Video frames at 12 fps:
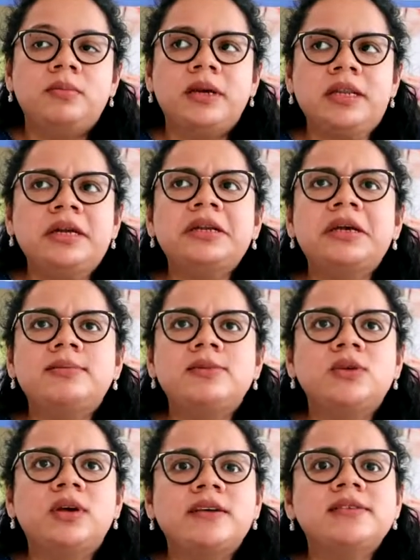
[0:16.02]
Many a
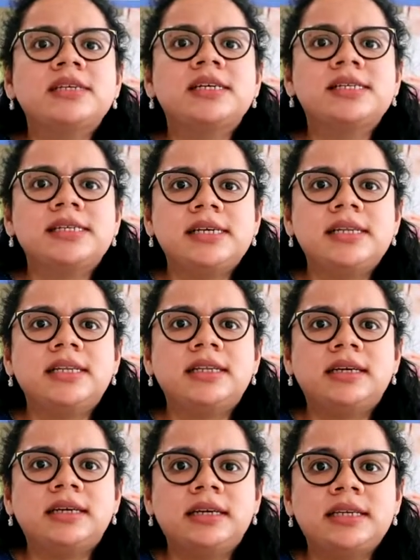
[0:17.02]
times you have sickle
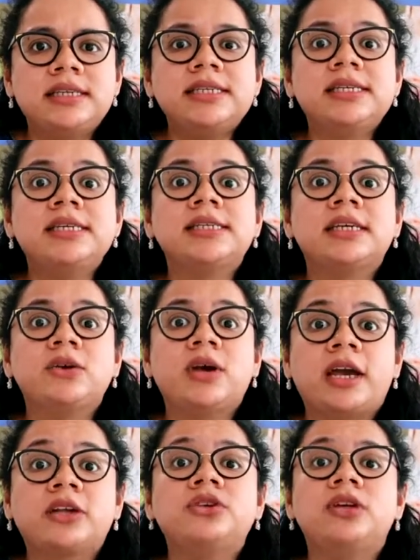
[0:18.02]
cell disease and you
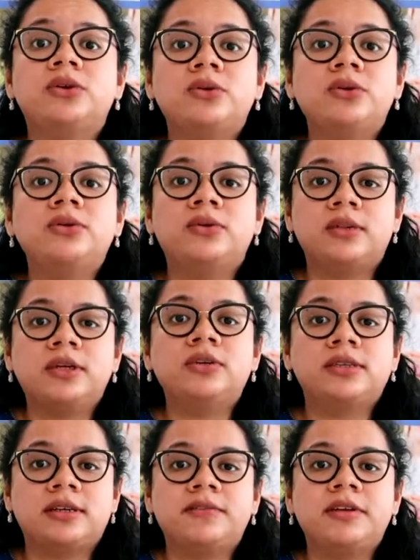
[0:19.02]
actually don't know that
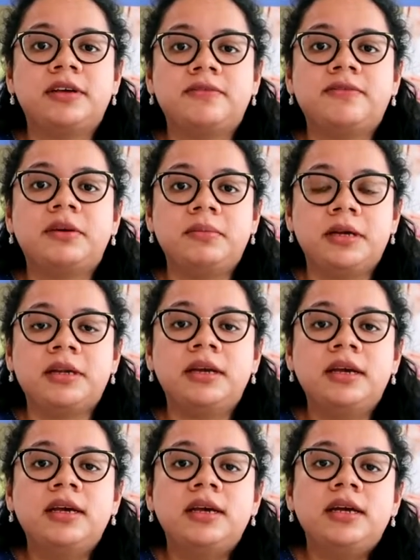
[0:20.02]
you're suffering from
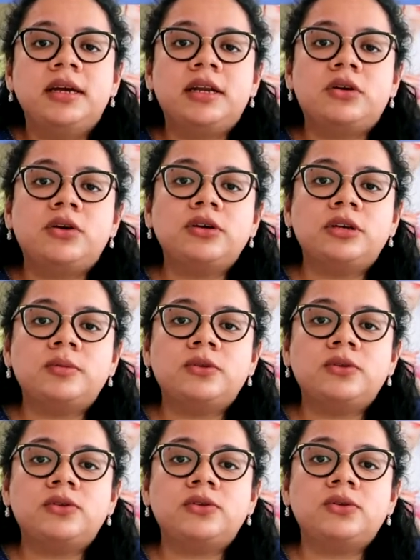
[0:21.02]
it. It
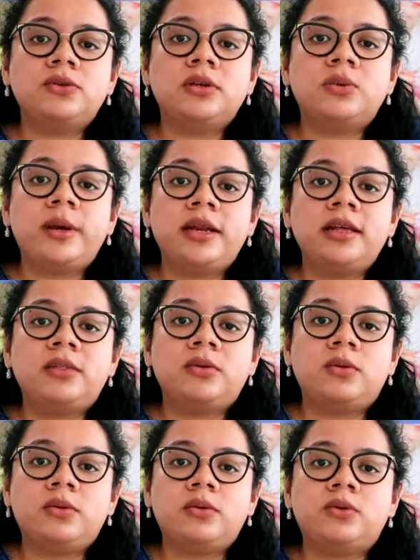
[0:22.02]
contributes to the 20
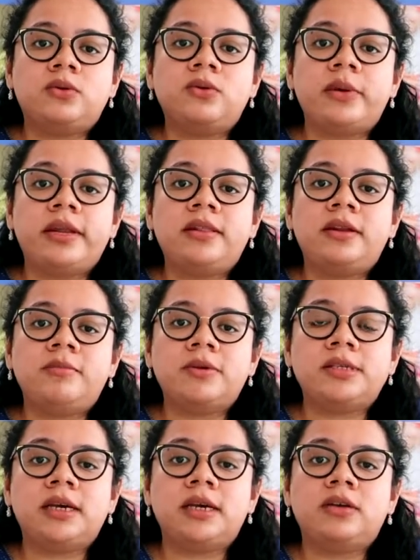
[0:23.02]
to
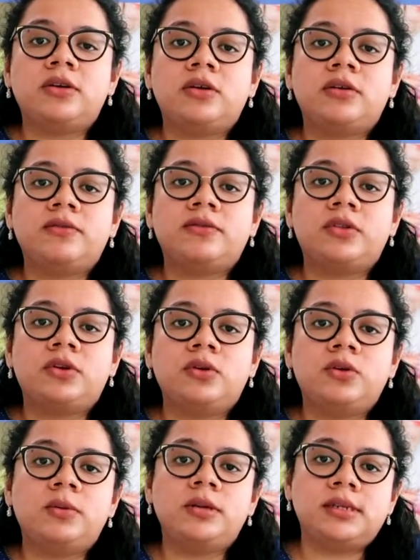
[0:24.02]
23% of the
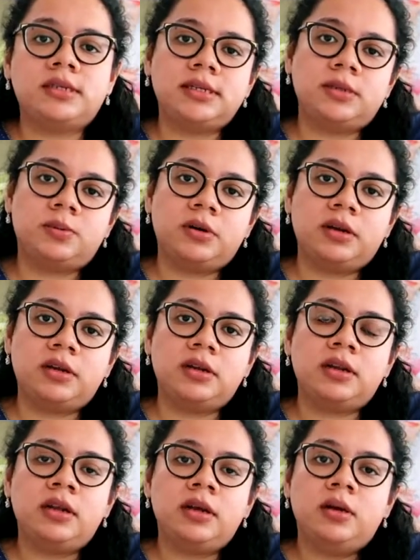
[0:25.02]
global disease
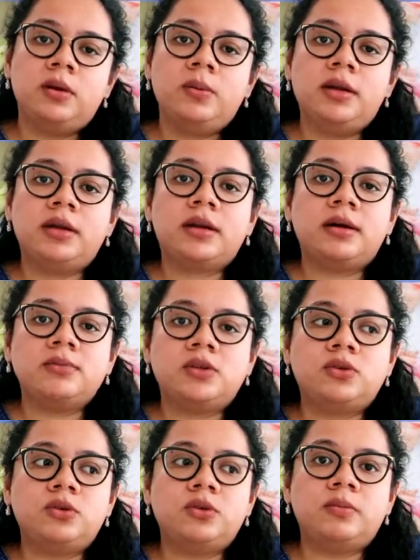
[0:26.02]
burden when it
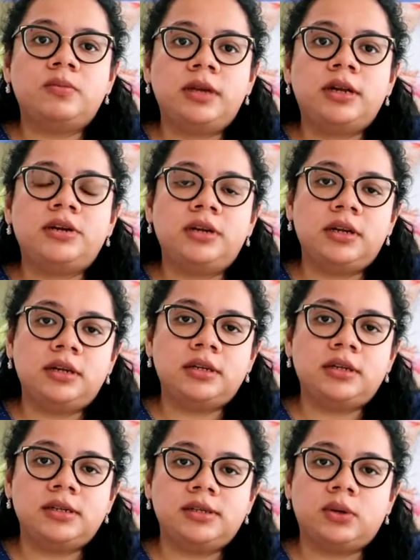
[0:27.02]
comes to
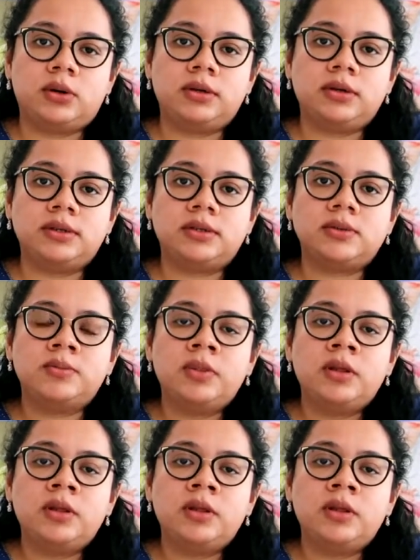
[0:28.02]
blood-related disorders.